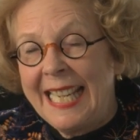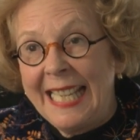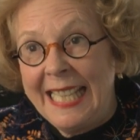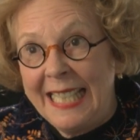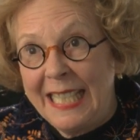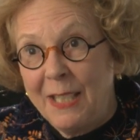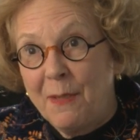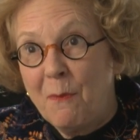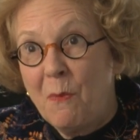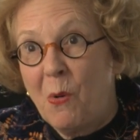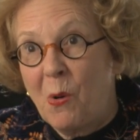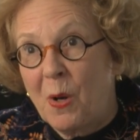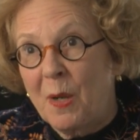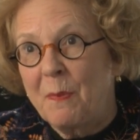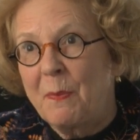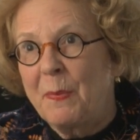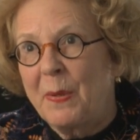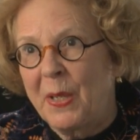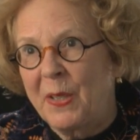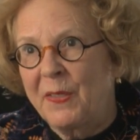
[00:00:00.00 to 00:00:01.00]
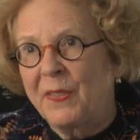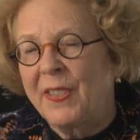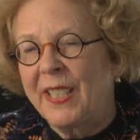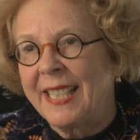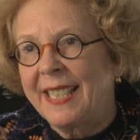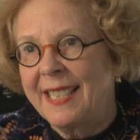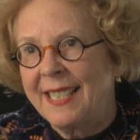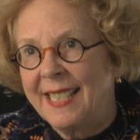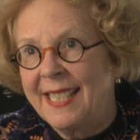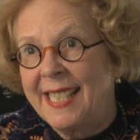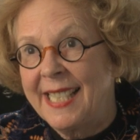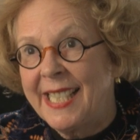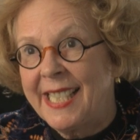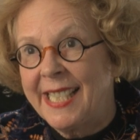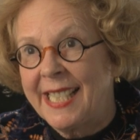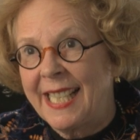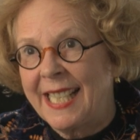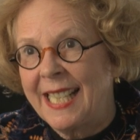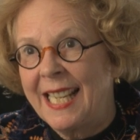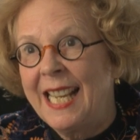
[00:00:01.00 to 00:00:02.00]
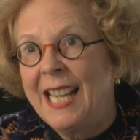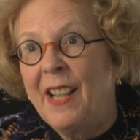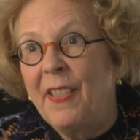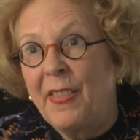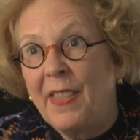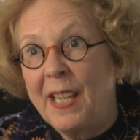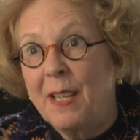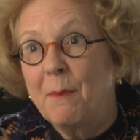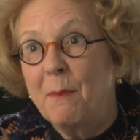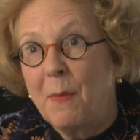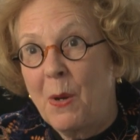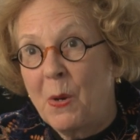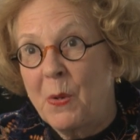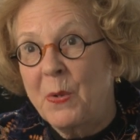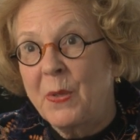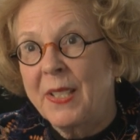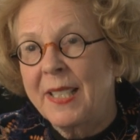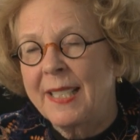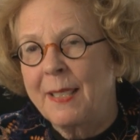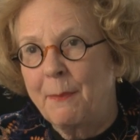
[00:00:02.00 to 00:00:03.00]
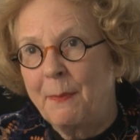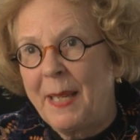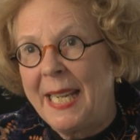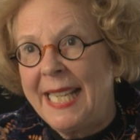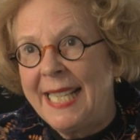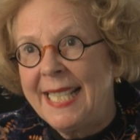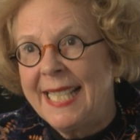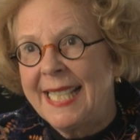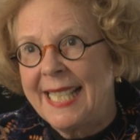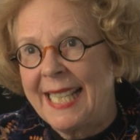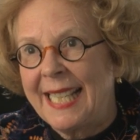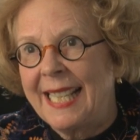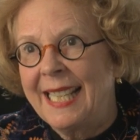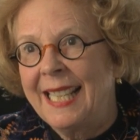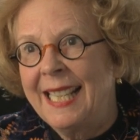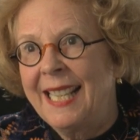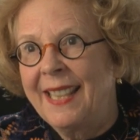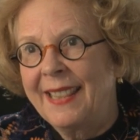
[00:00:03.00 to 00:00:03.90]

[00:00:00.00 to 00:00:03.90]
in more perfect condition than most painting